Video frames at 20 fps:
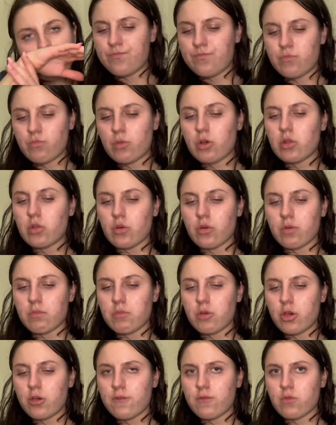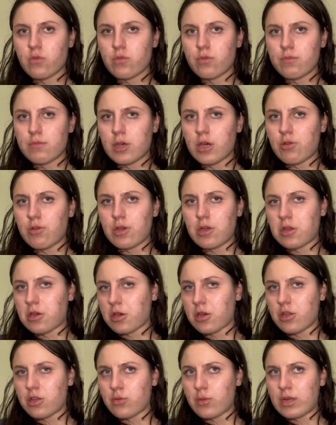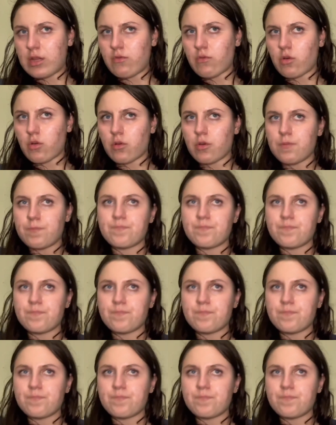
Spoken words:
Well look, overall Ariana can't do any wrong.